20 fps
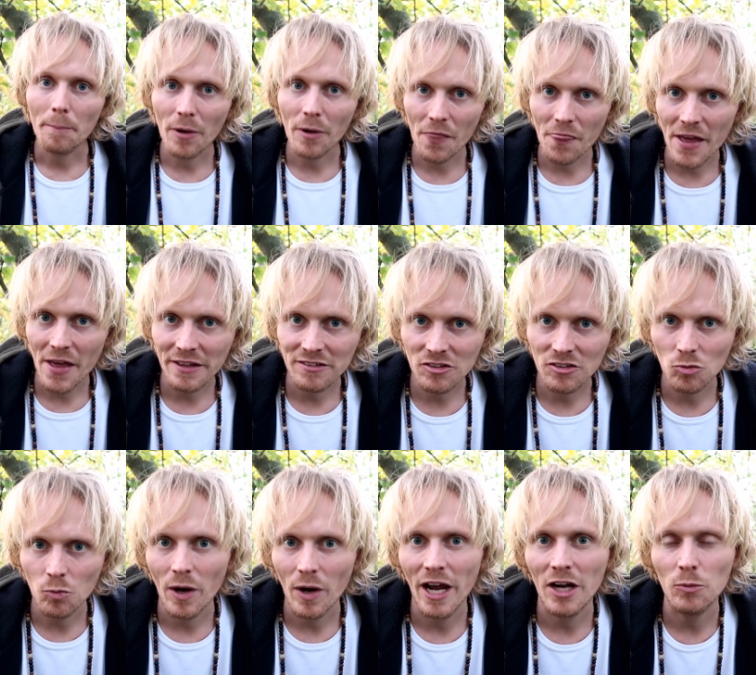But that
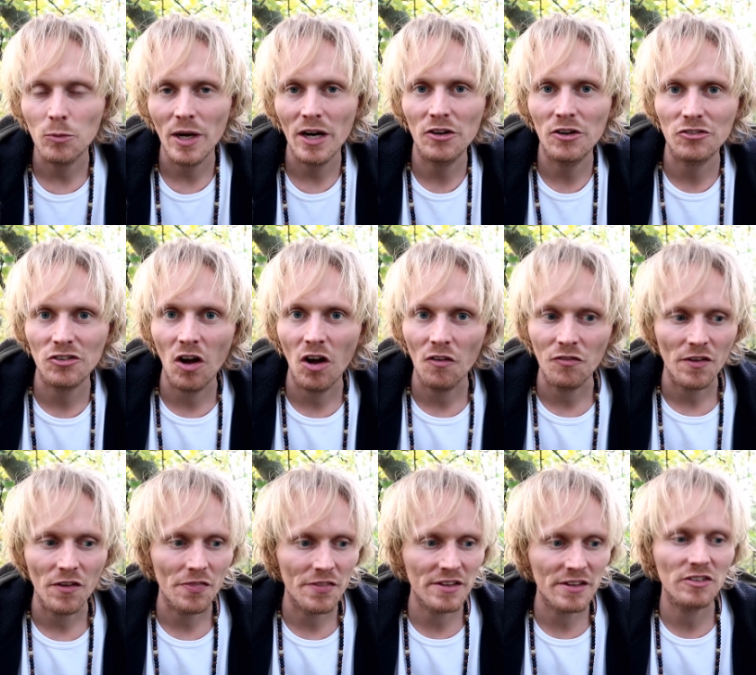is why it wears off.
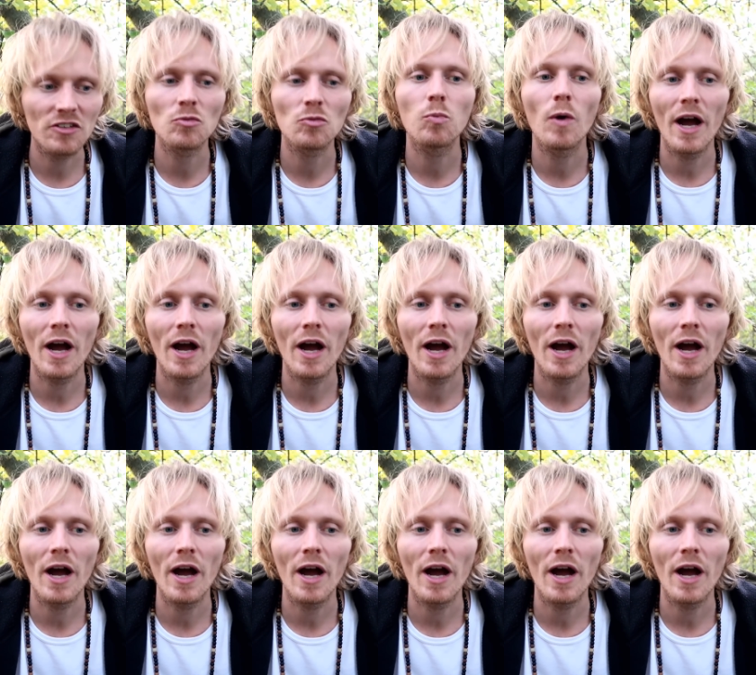And this is